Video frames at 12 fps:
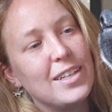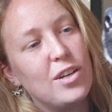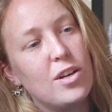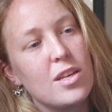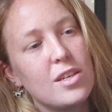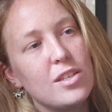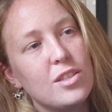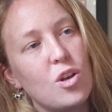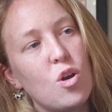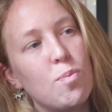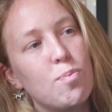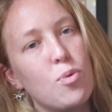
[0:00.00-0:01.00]
Oh, this is
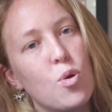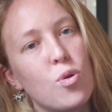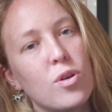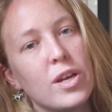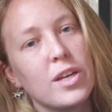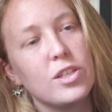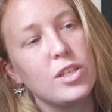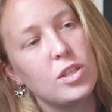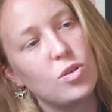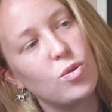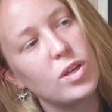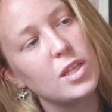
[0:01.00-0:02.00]
so boring. She's
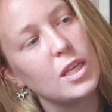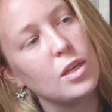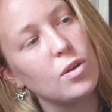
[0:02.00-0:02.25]
talking to